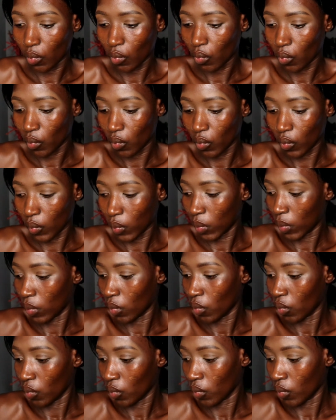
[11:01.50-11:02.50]
of them are
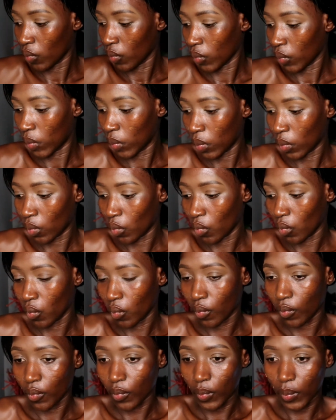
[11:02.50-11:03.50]
not
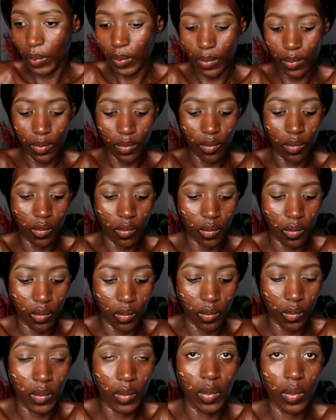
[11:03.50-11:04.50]
my shades. I'm
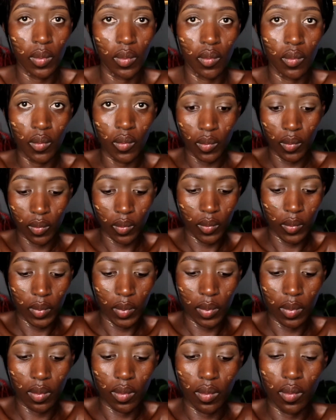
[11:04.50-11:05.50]
just gonna be
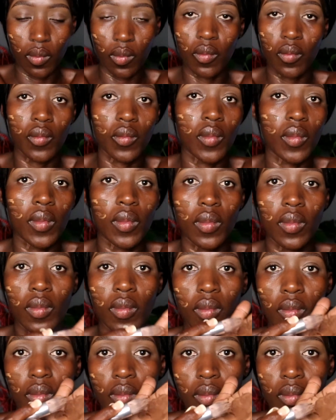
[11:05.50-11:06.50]
mixing them
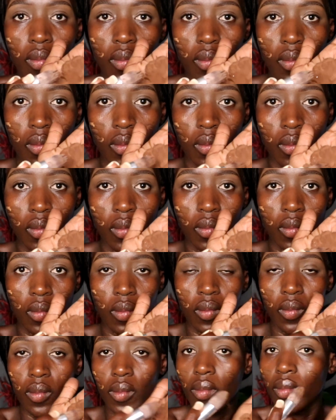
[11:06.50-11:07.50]
to find my
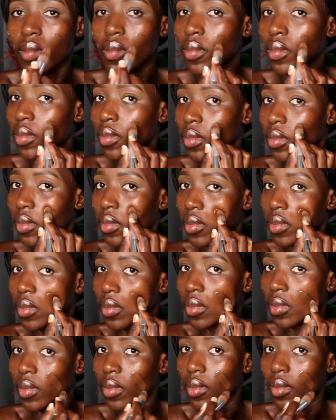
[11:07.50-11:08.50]
shade. As you can see on
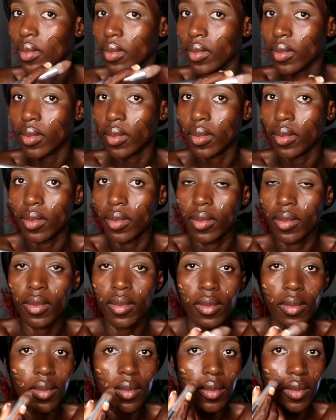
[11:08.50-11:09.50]
my skin, I was
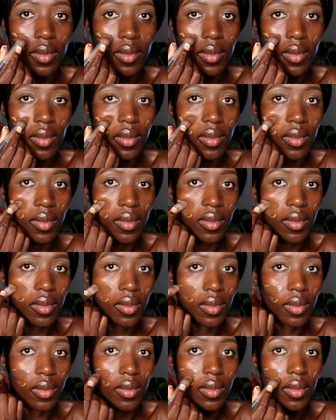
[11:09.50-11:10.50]
just trying it
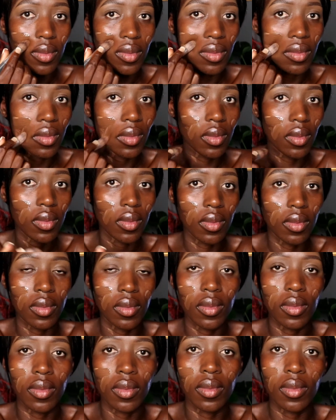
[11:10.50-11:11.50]
out
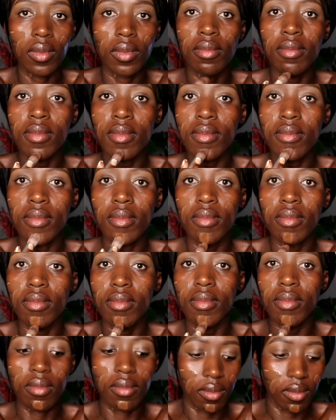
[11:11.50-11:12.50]
and
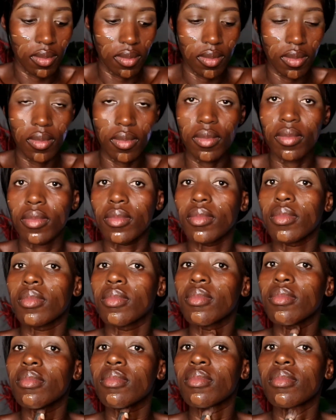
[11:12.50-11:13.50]
just making my
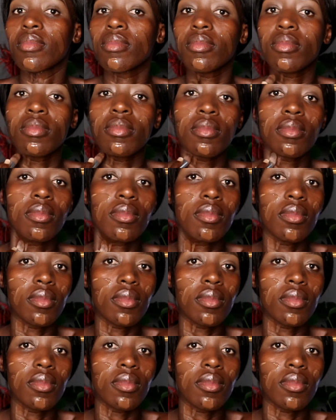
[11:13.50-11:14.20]
own.